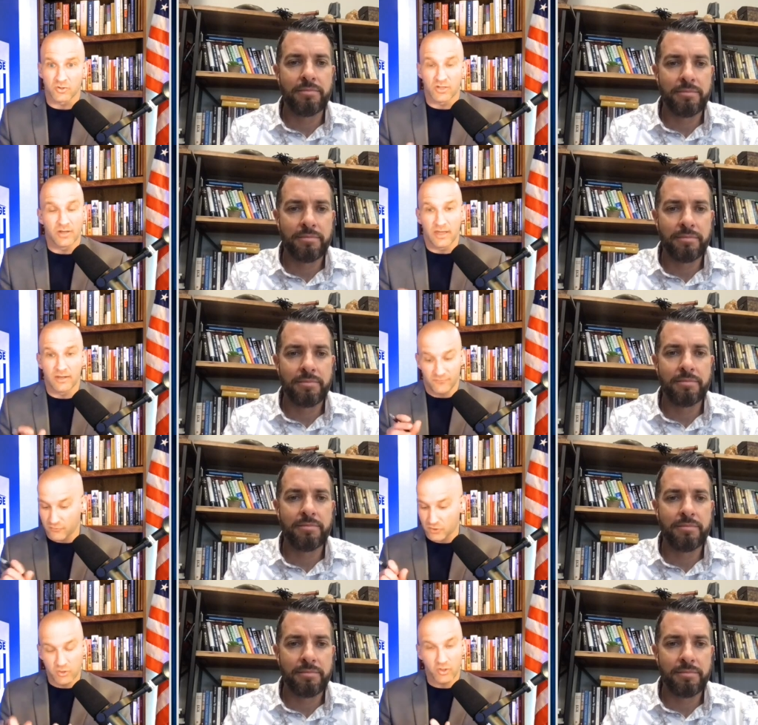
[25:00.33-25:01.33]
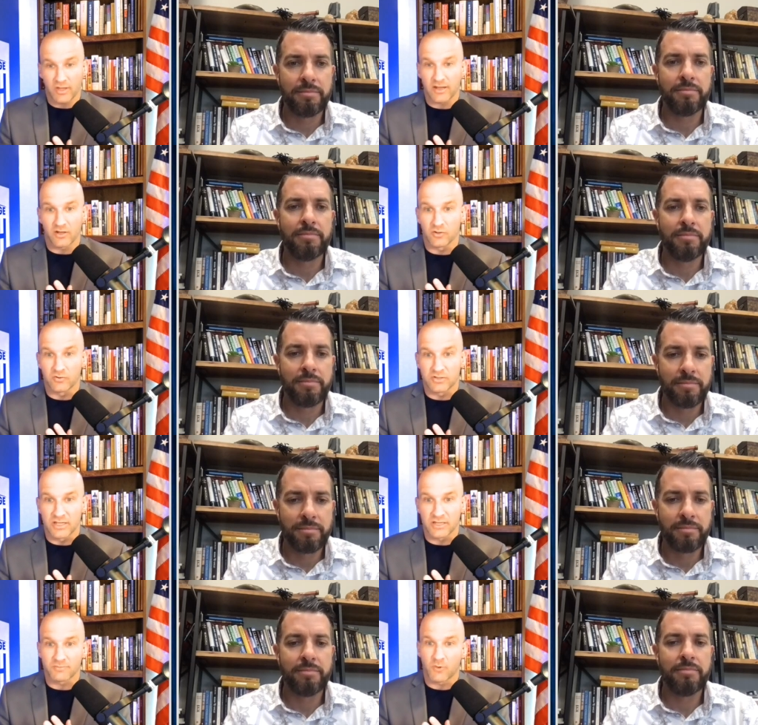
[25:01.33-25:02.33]
Speaker 1: And for sure, that includes
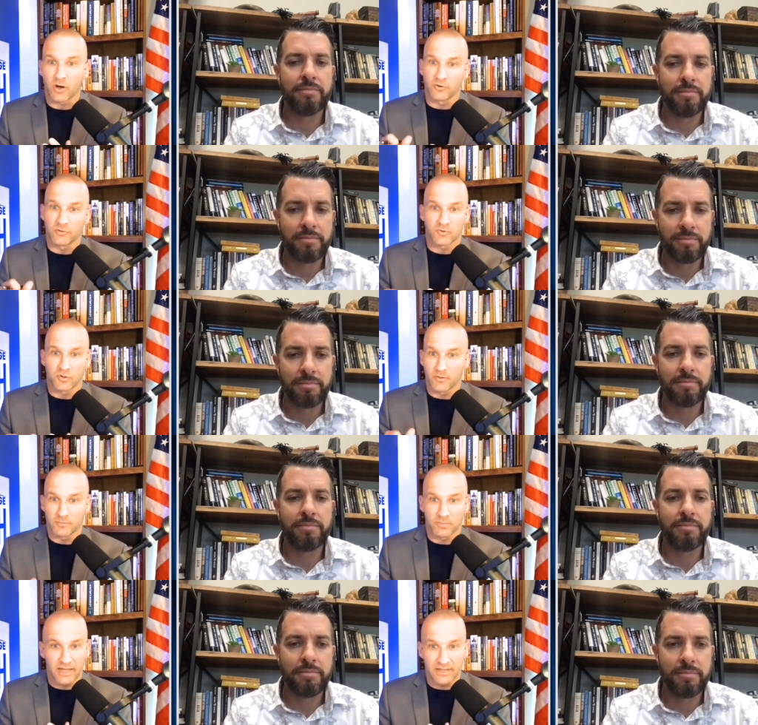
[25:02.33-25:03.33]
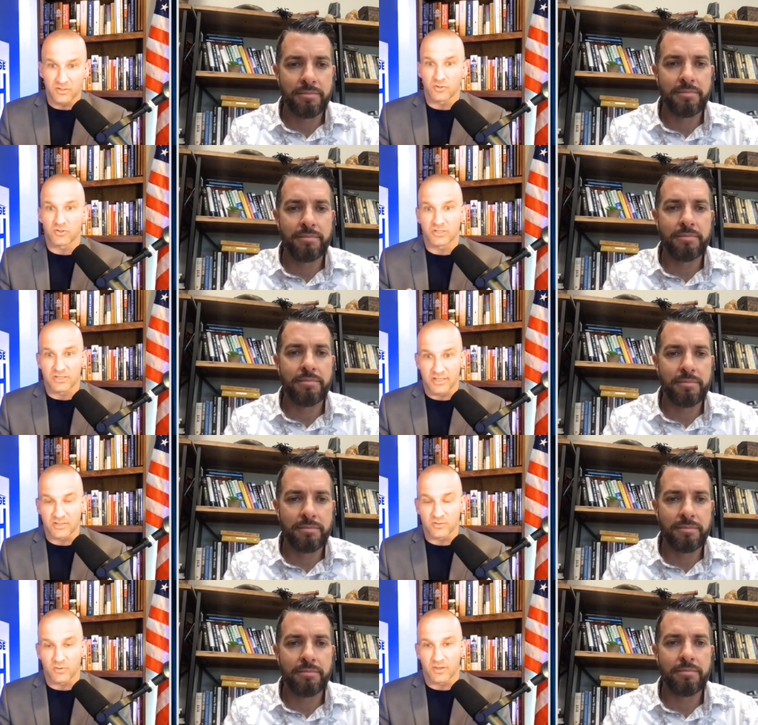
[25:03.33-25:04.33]
leading small groups or planning churches and that
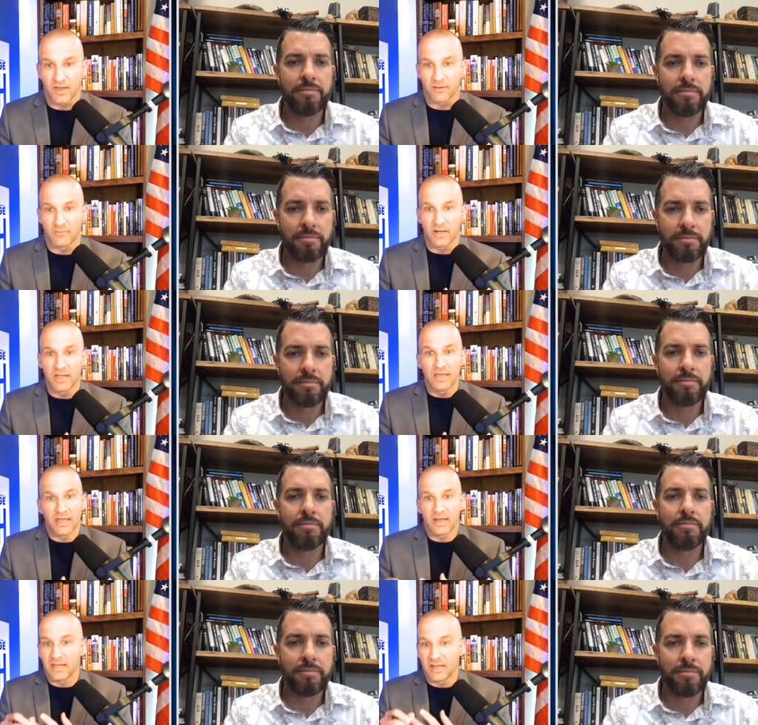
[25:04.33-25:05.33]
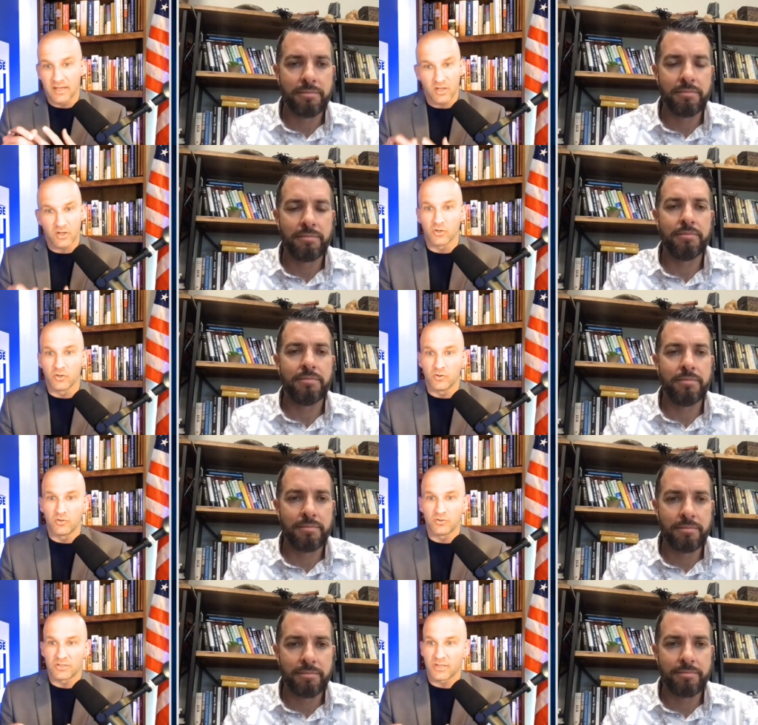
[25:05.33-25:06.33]
sort of thing. But and it
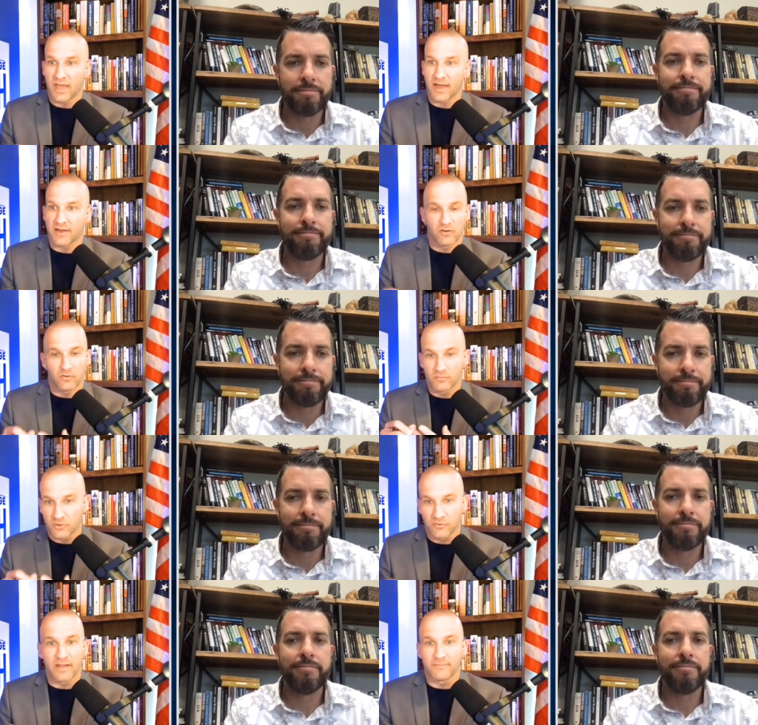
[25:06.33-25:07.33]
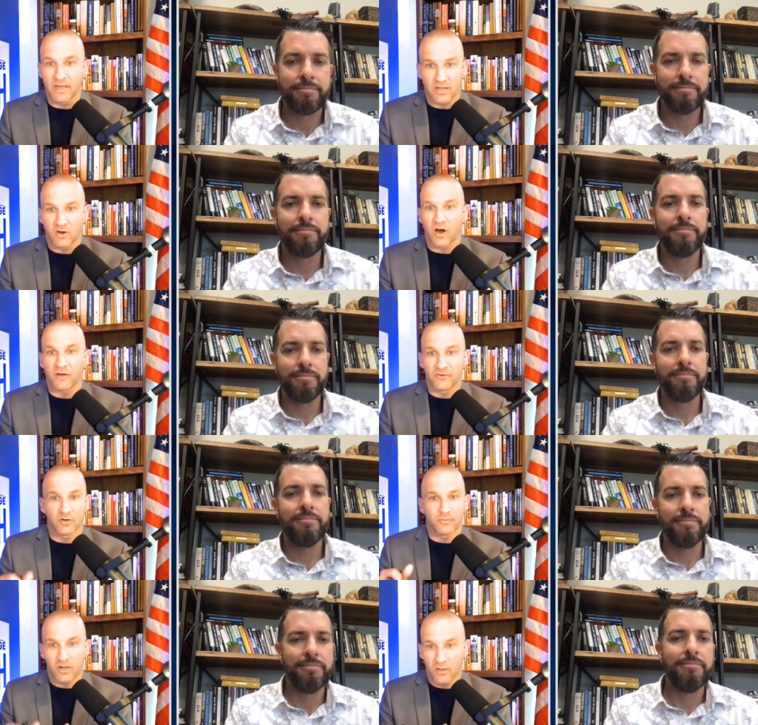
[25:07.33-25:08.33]
includes making coffee or
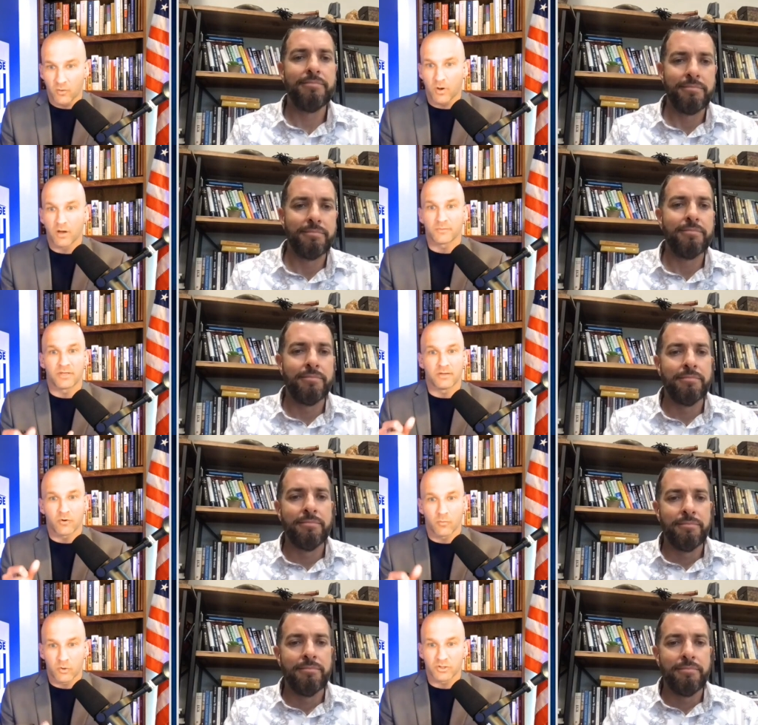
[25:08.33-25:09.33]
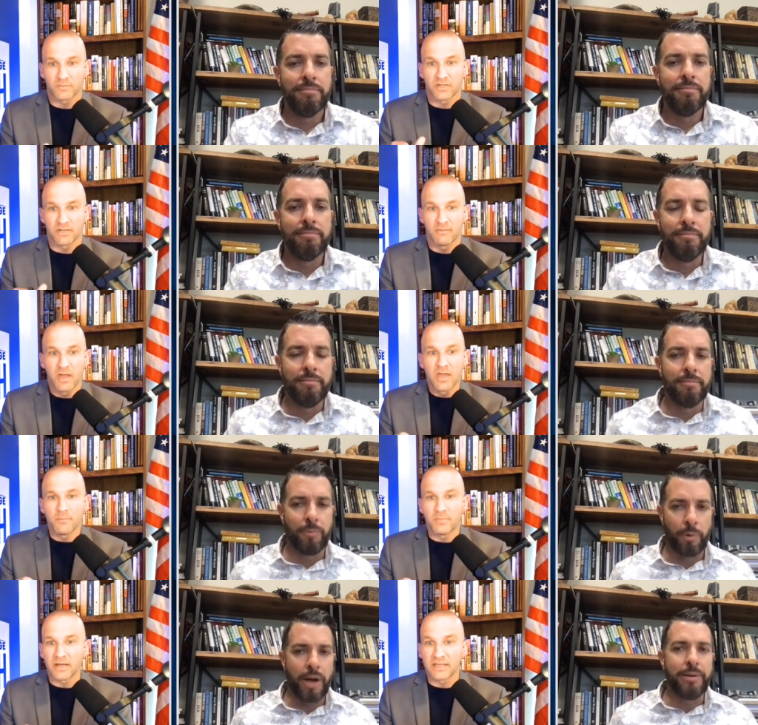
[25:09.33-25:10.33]
being on the welcome team or worship team.
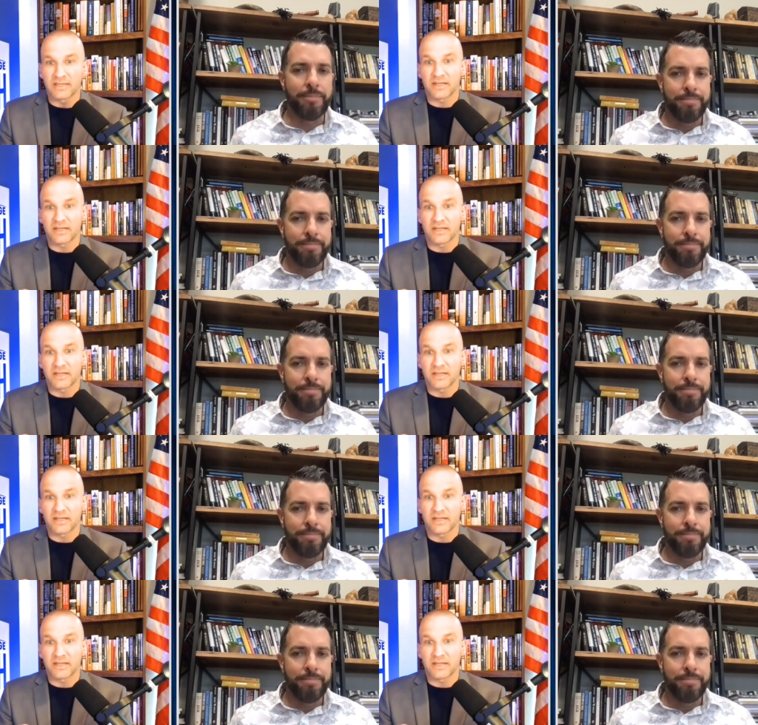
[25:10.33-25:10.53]
But right. It